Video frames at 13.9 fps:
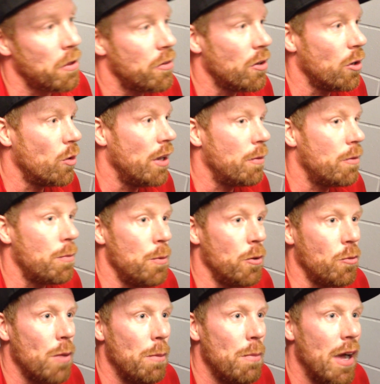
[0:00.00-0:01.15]
so that
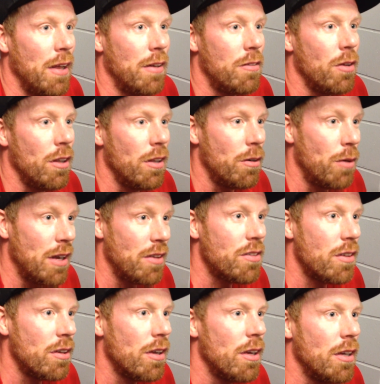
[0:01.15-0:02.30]
with my mind a little rest,
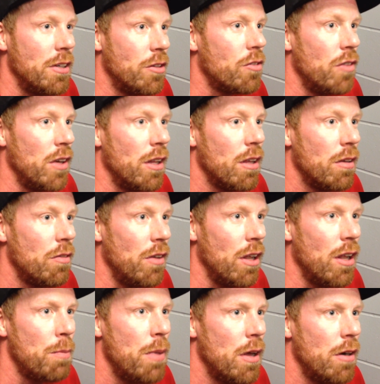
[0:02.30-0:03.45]
and just feel, feel
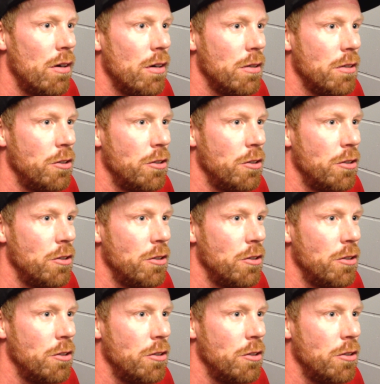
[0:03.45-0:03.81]
up better,